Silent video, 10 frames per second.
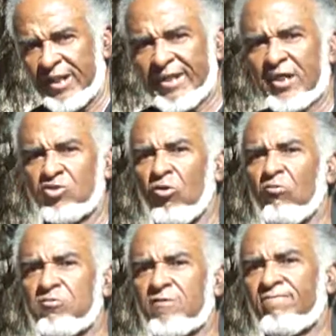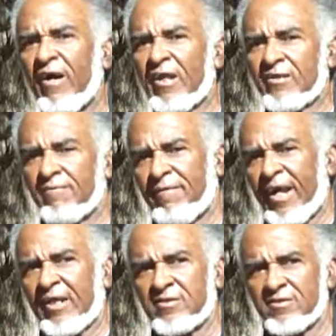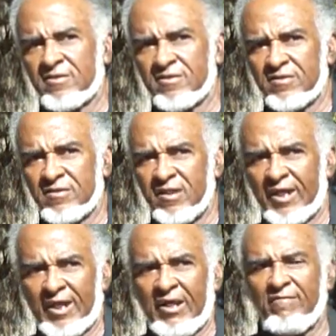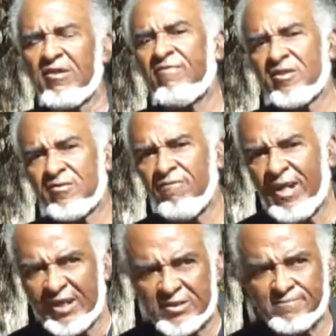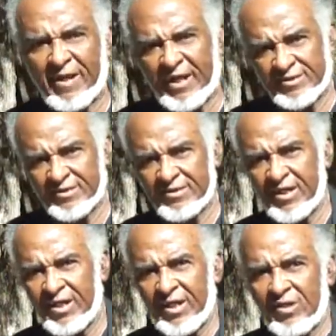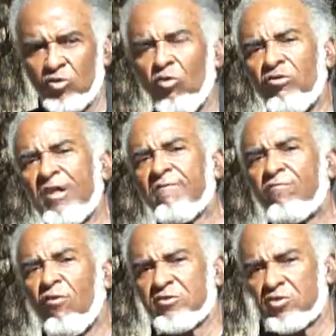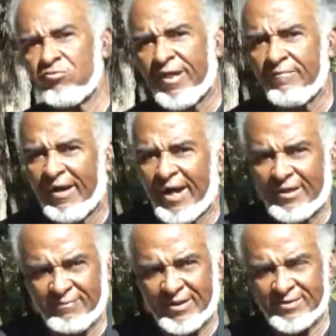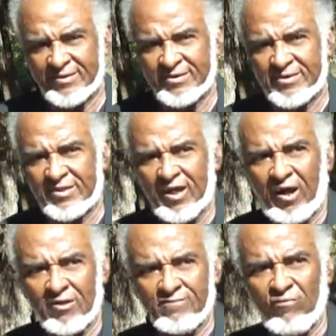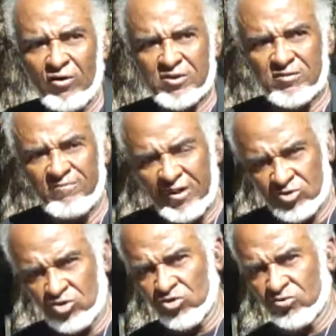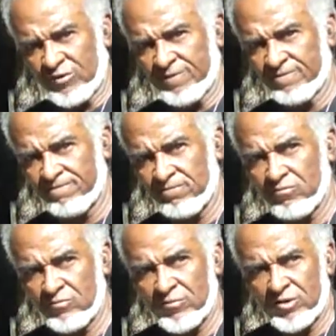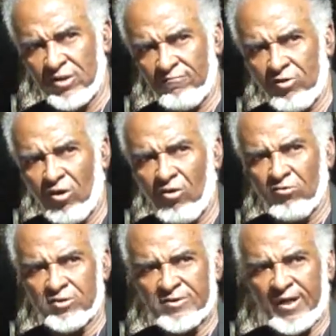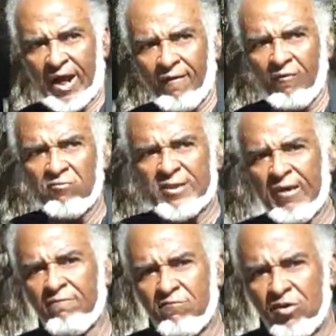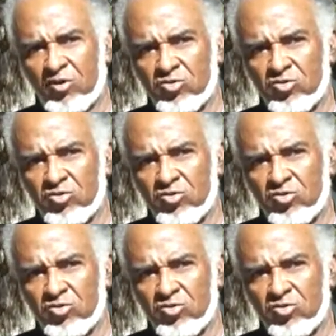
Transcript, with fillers: And I chose to follow the path, even if it's a religious path. Those little voices you hear behind me are the voices of little children because I want them